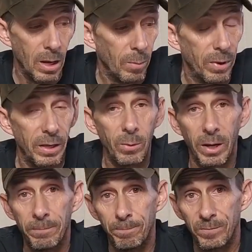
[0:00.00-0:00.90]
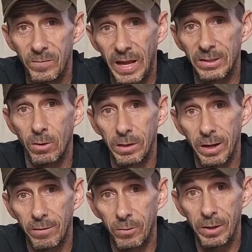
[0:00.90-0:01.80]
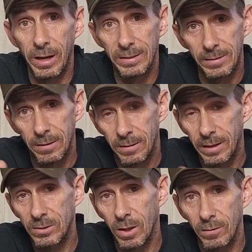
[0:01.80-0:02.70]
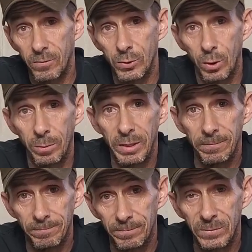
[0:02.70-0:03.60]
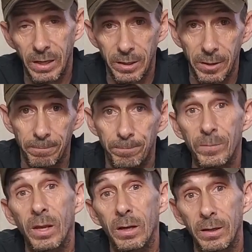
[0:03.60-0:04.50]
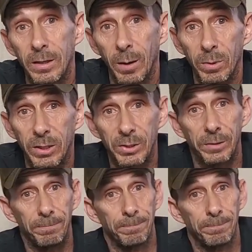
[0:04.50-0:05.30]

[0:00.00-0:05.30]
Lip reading: But anyway, that's all I got for you guys. Thanks a lot for joining me. Take care, and God bless you.